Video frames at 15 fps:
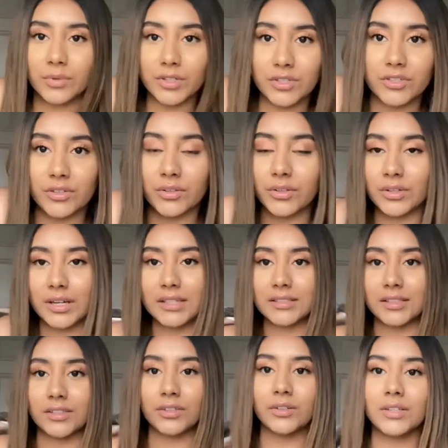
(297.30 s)
to show you guys,
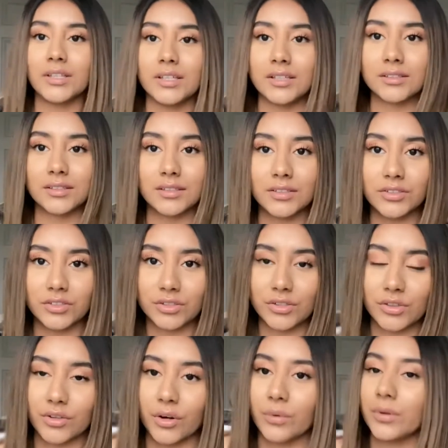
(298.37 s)
like, you can easily
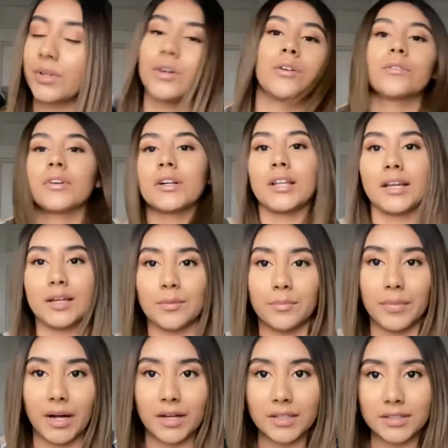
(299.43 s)
just throw it over like a
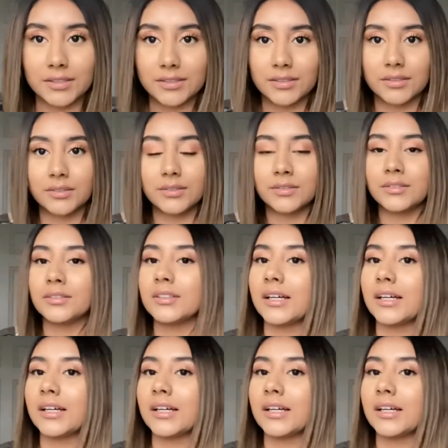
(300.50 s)
bodysuit.